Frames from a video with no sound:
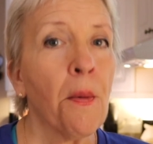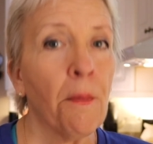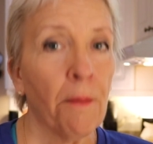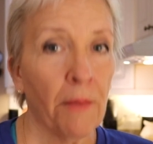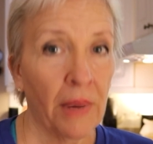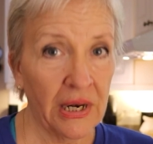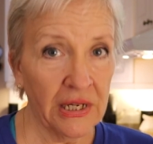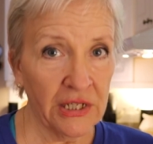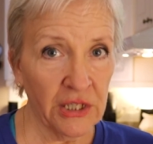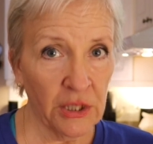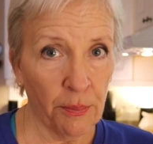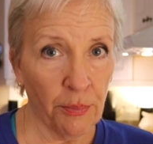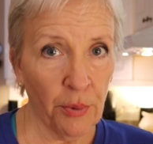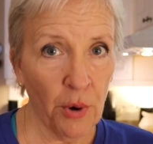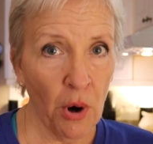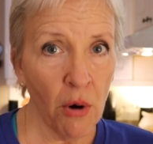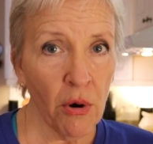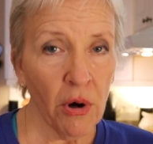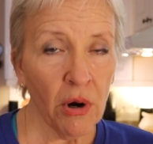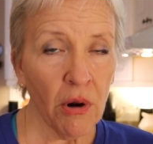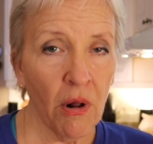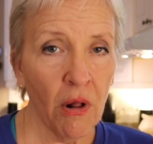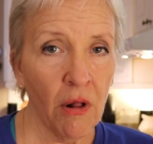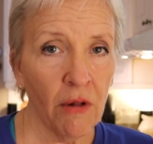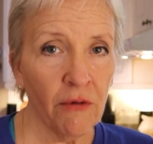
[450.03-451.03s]
but it's the
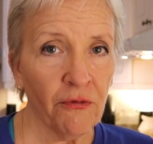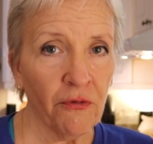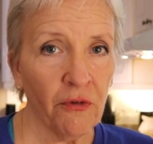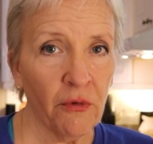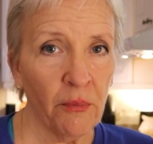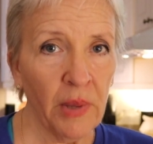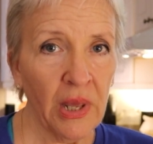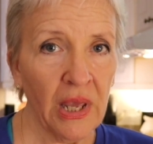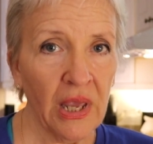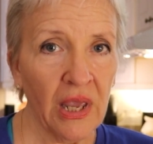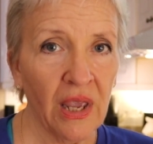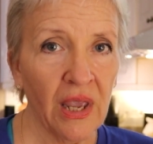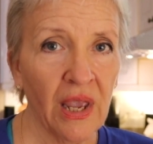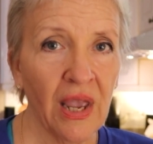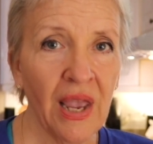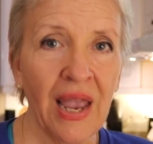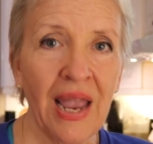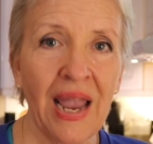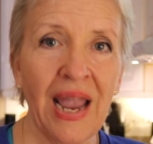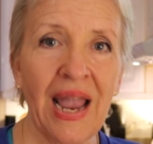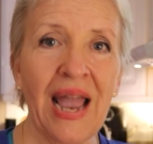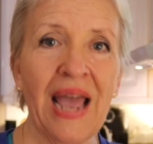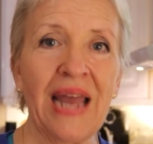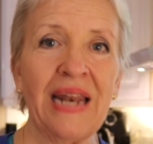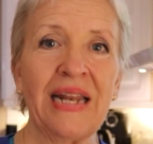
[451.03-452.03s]
protocol for me,
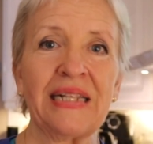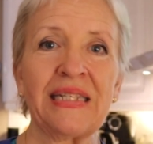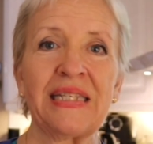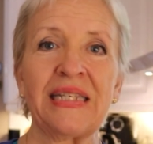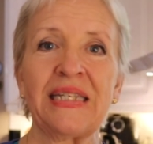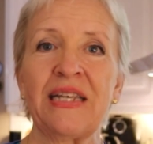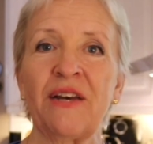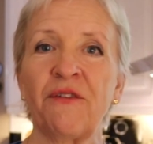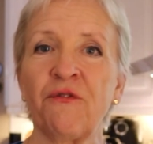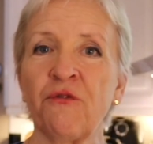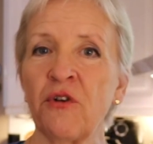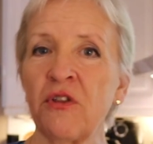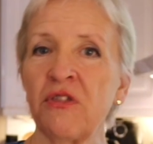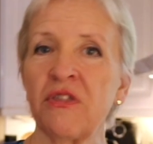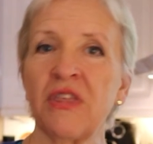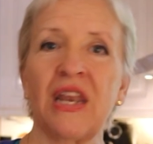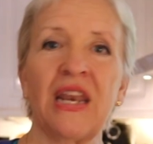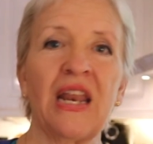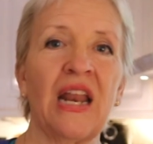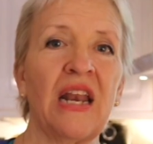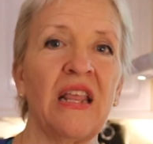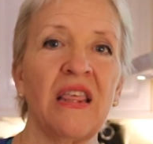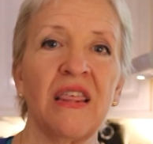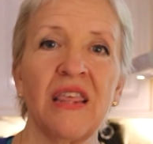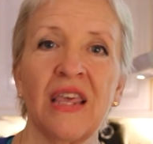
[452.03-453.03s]
and it's different than
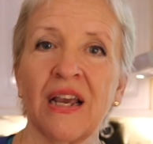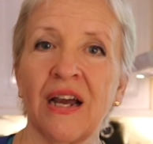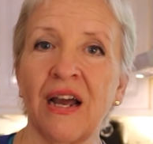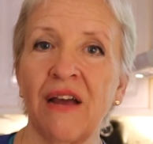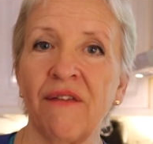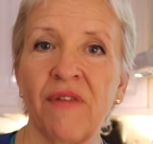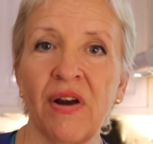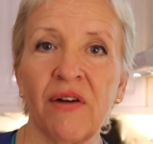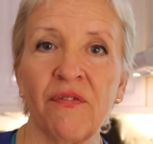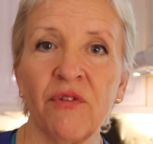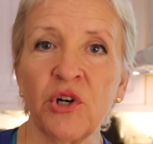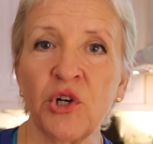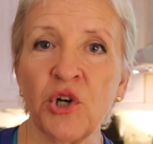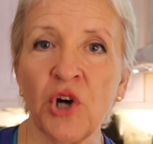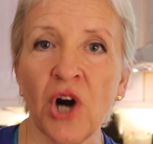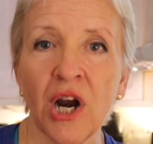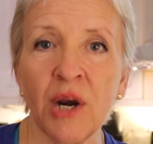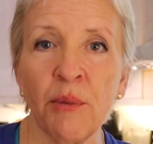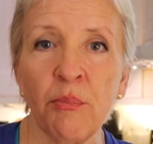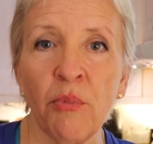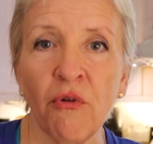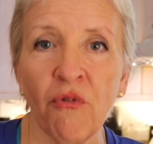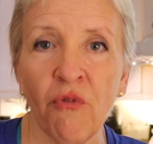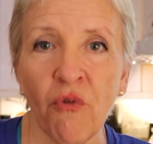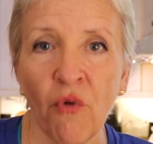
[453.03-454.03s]
anything I've ever
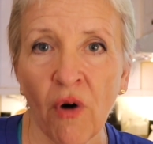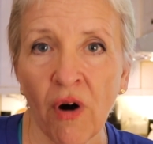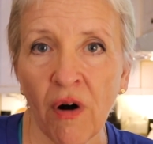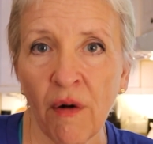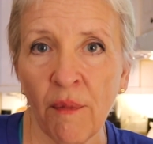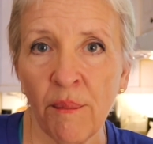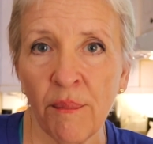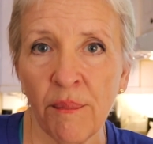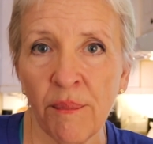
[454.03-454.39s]
tried before.